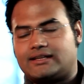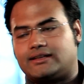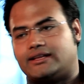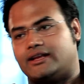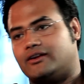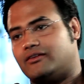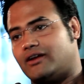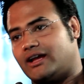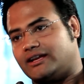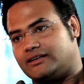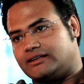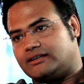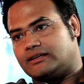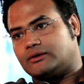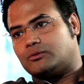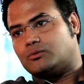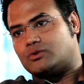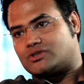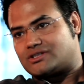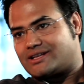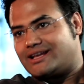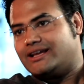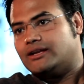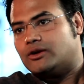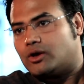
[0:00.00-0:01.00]
their writing
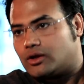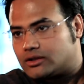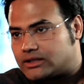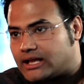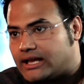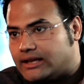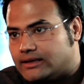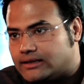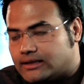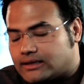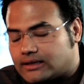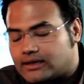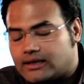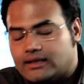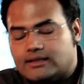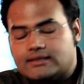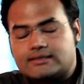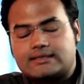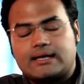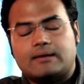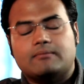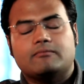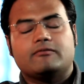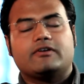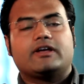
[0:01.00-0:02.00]
was inauthentic in
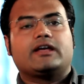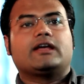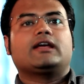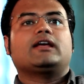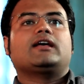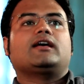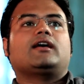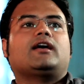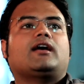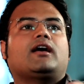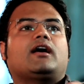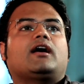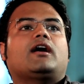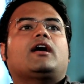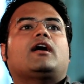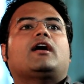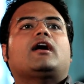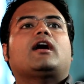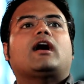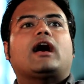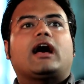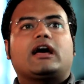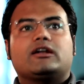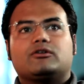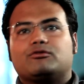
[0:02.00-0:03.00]
some way.
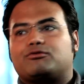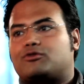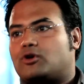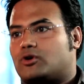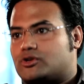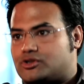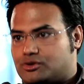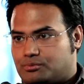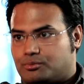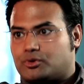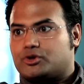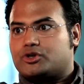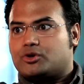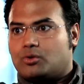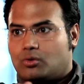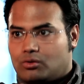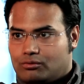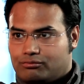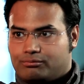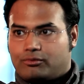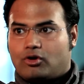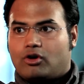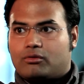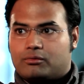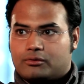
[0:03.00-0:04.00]
And of course, you put your
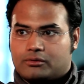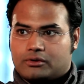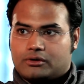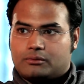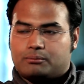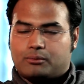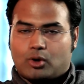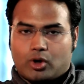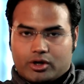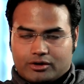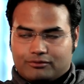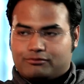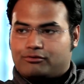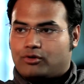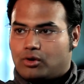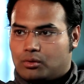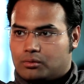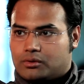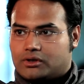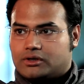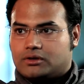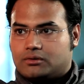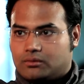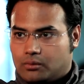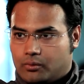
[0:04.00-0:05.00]
own point
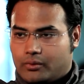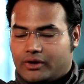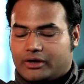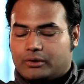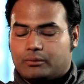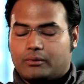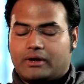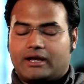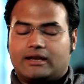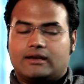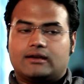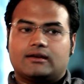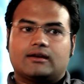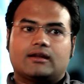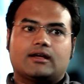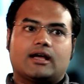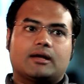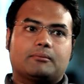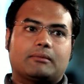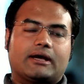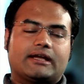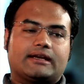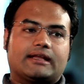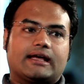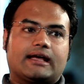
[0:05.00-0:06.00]
forward very well, I
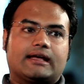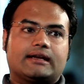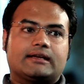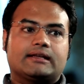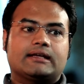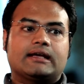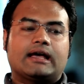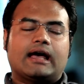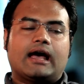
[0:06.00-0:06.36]
might add.